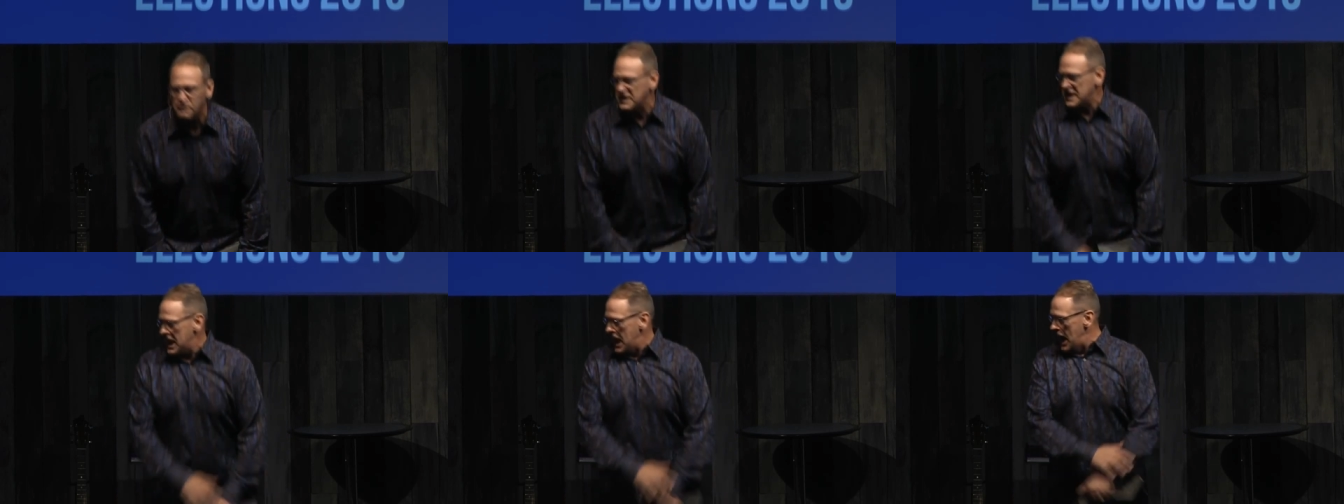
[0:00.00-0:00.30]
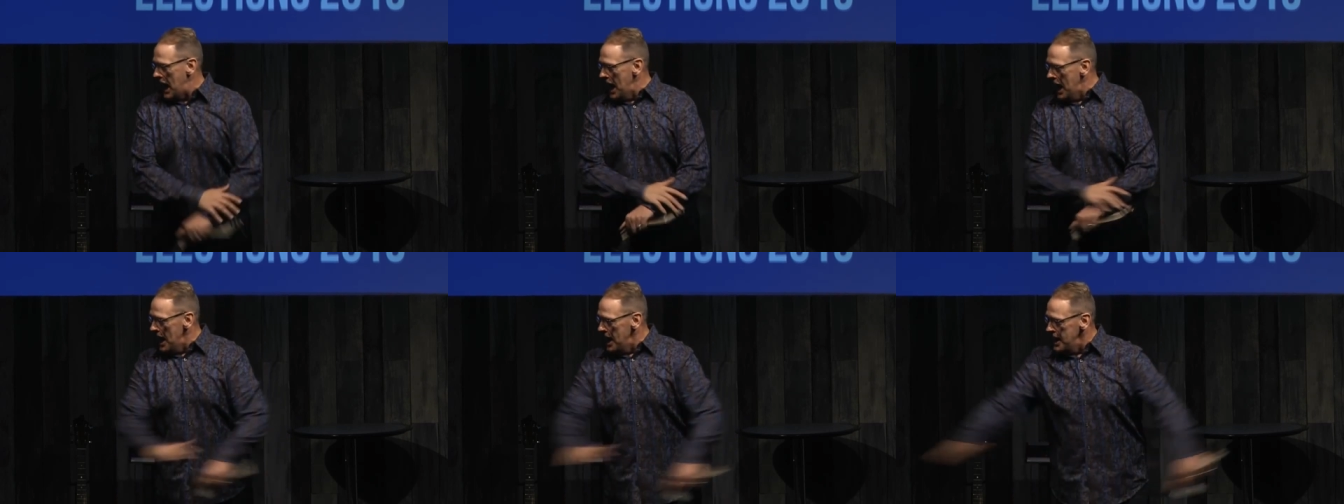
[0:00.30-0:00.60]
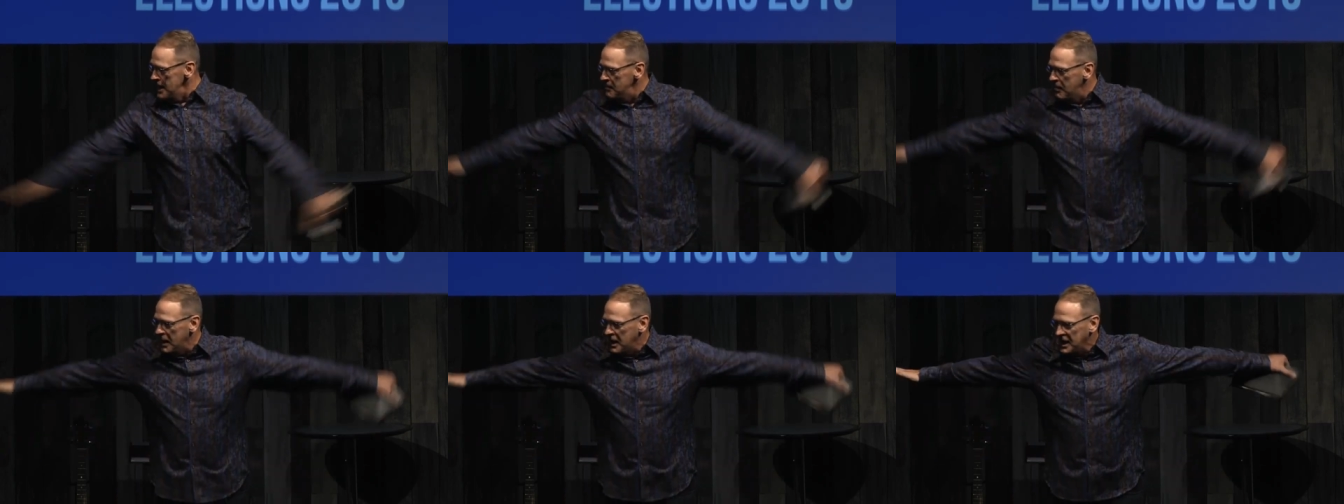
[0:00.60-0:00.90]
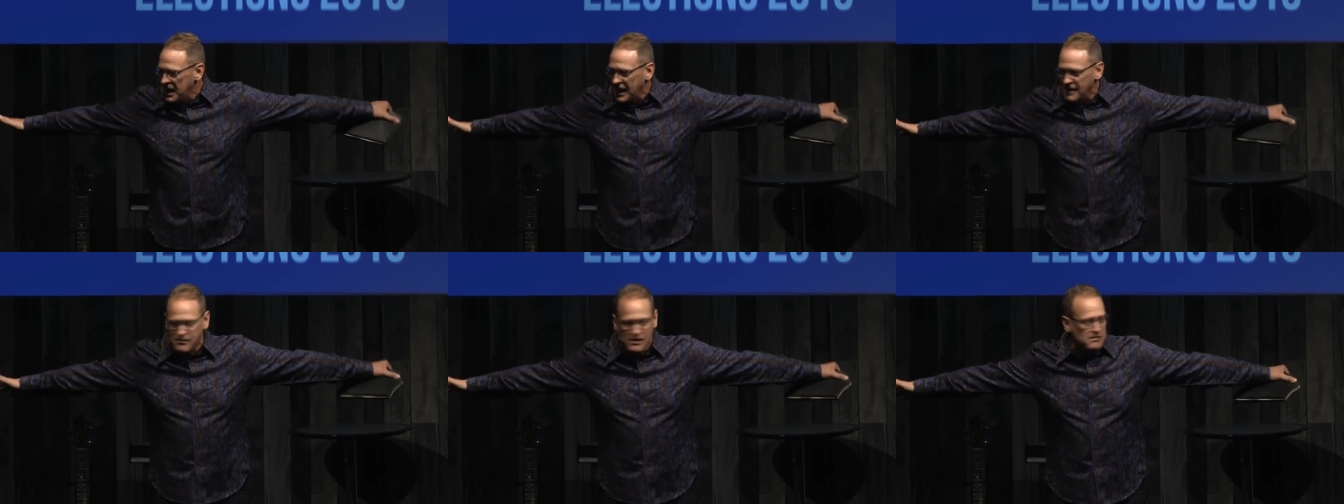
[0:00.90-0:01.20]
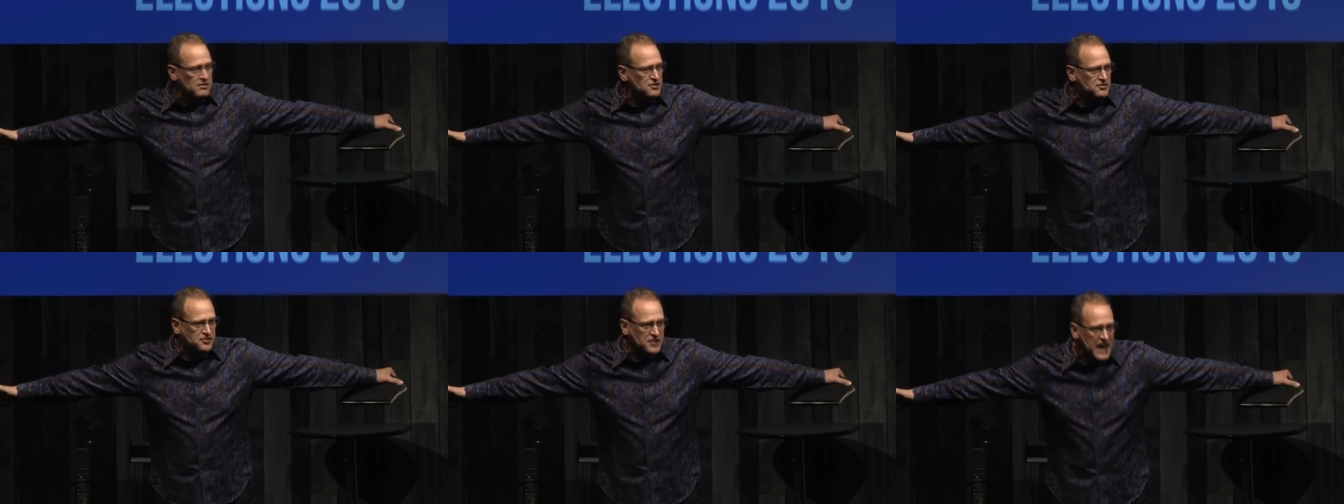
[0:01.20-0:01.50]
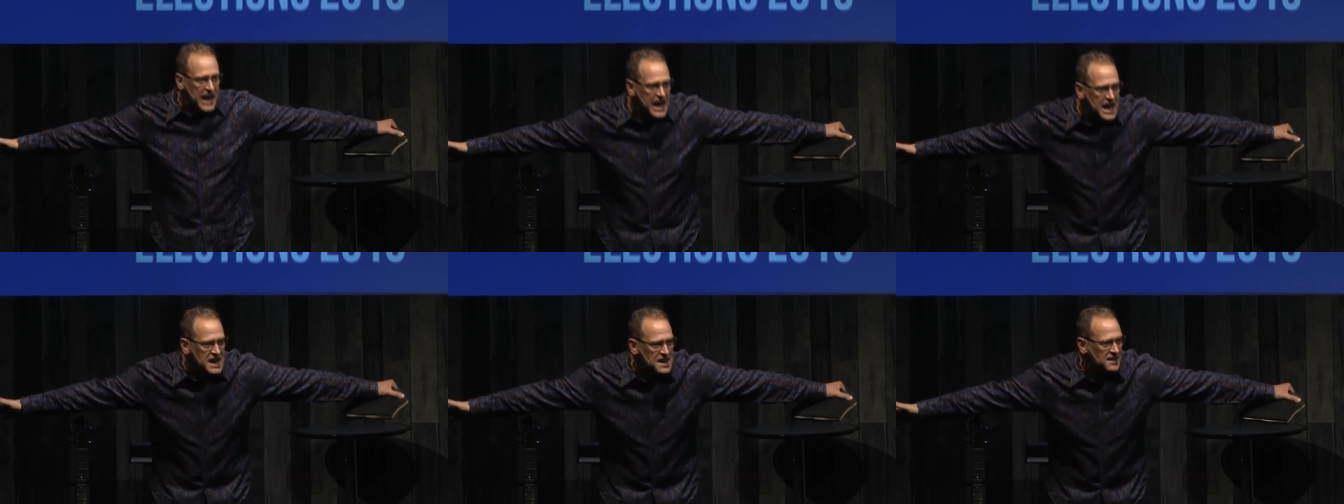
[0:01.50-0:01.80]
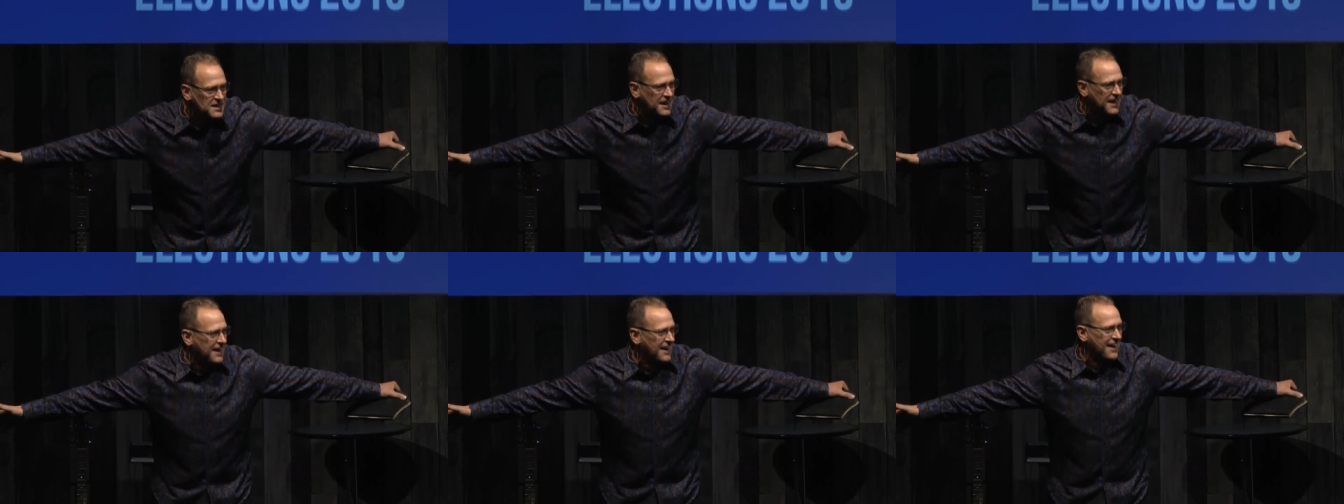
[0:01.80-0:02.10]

than anybody I've ever seen.